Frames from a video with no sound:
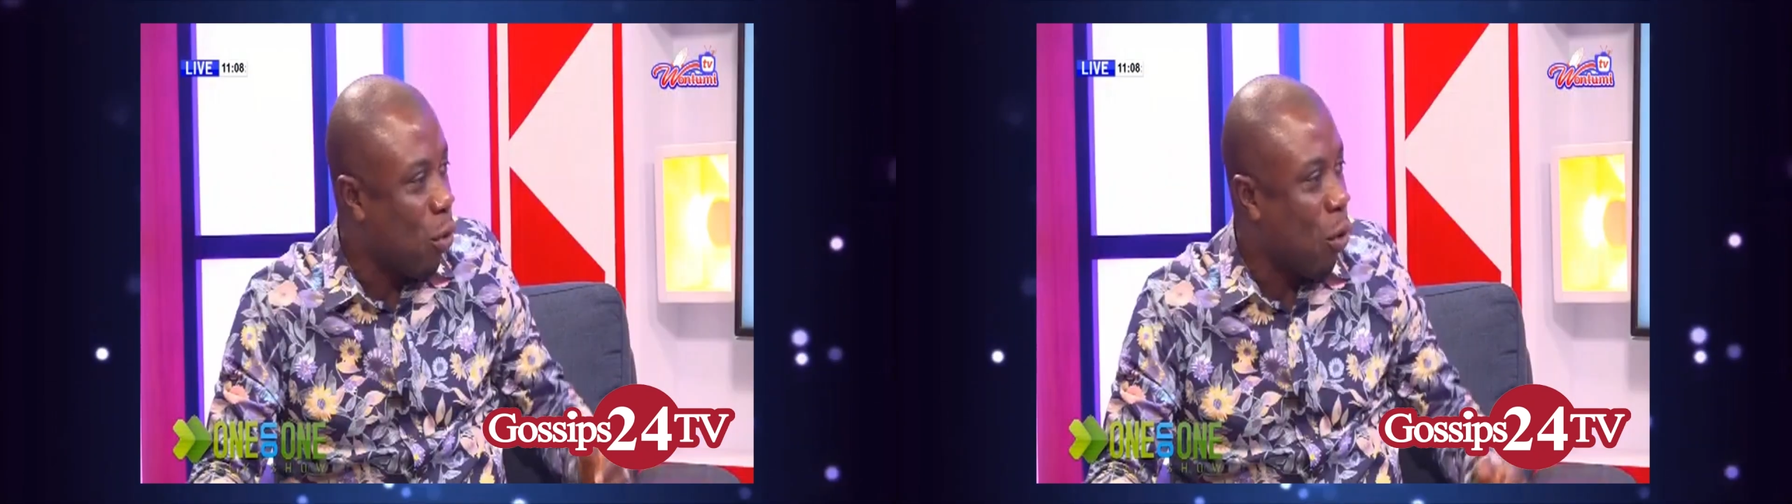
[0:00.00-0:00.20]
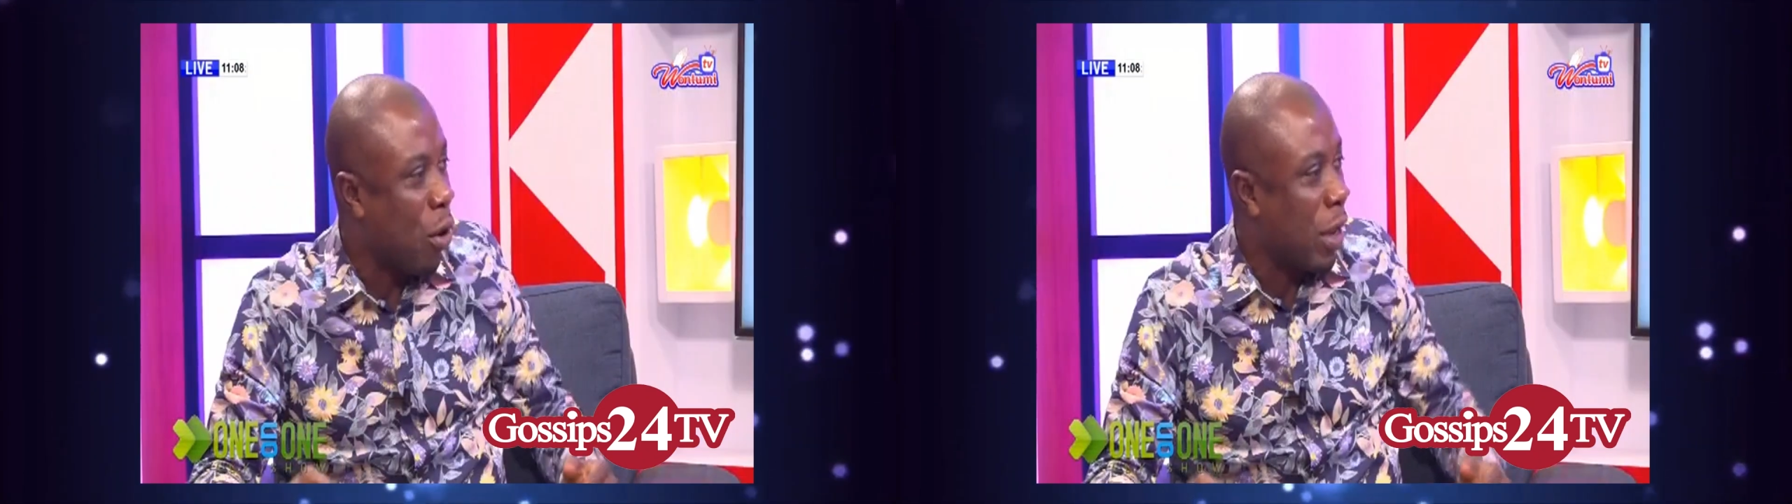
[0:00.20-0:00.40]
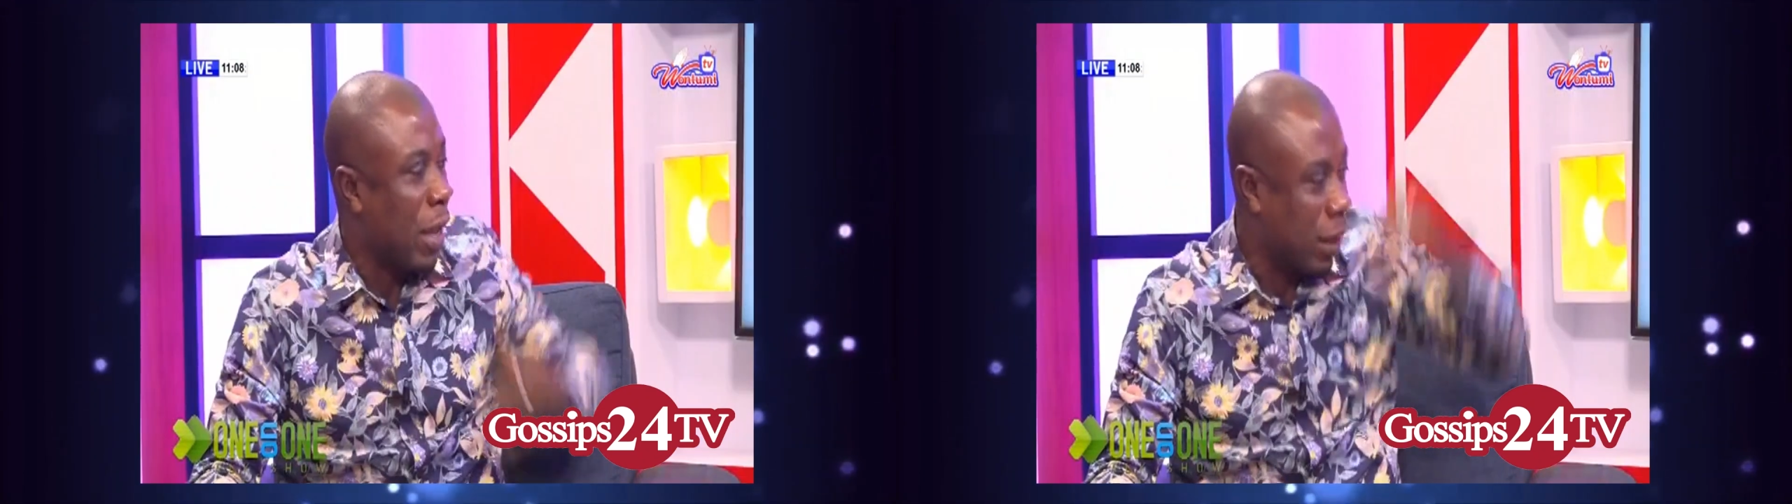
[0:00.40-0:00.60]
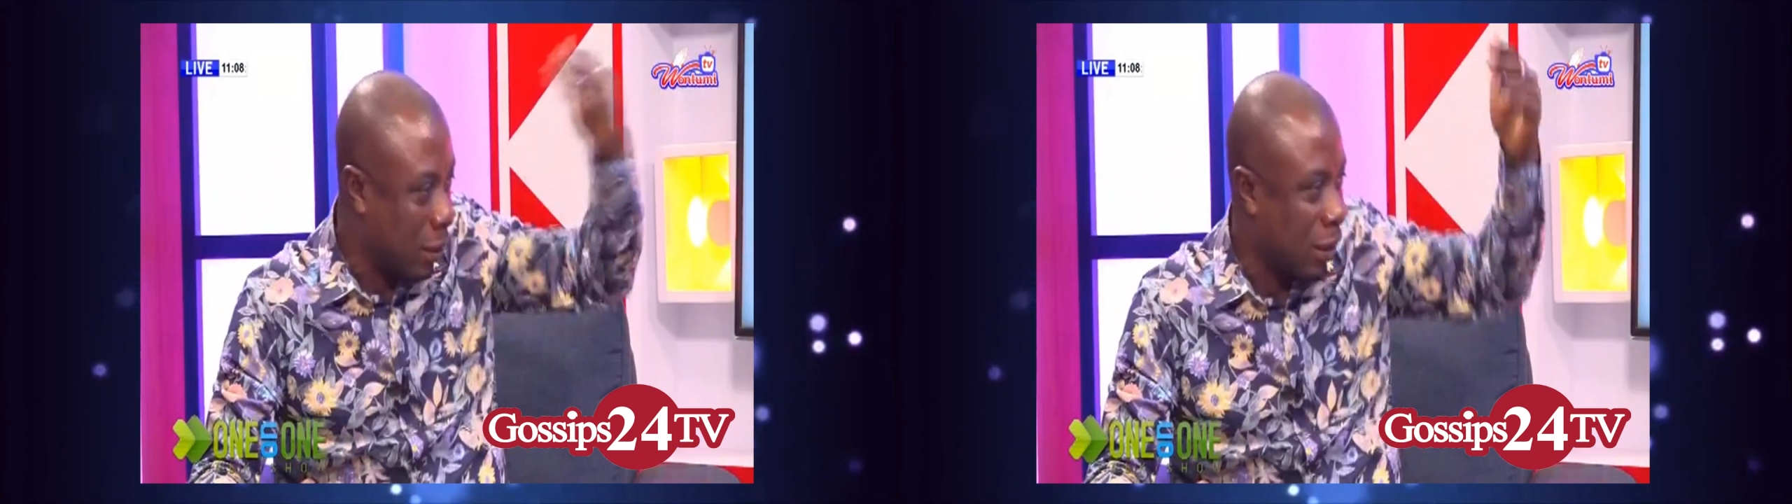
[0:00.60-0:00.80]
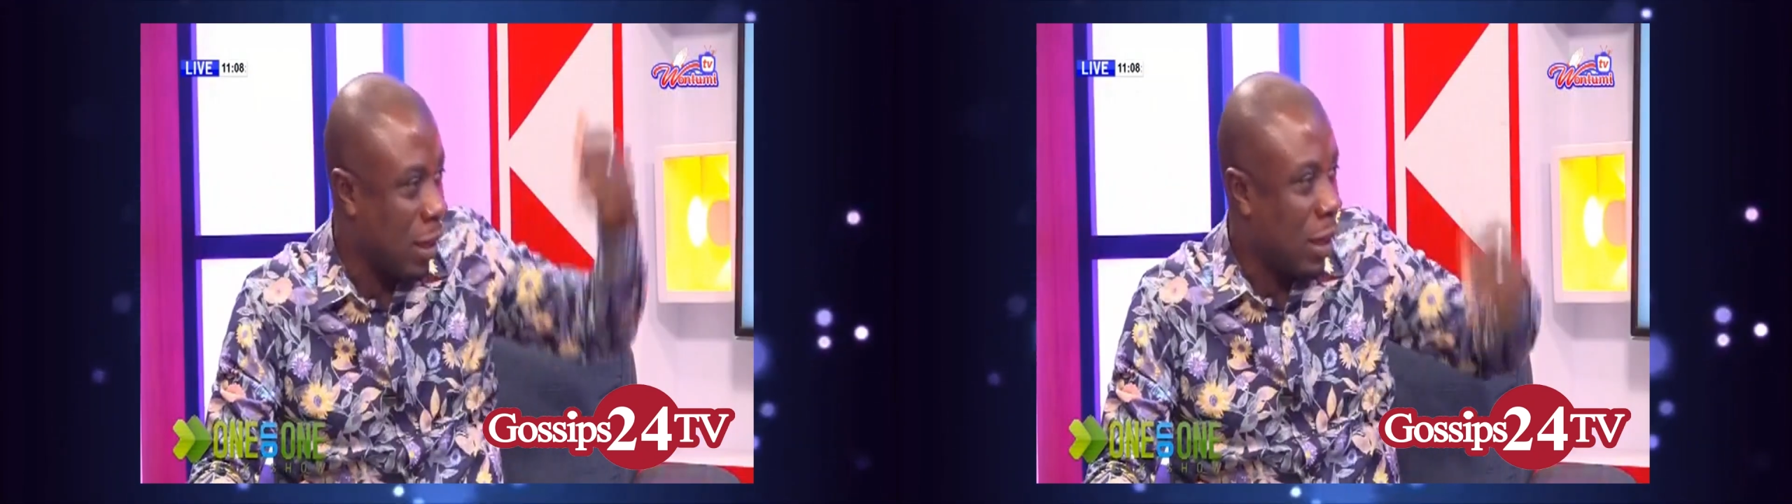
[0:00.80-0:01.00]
or get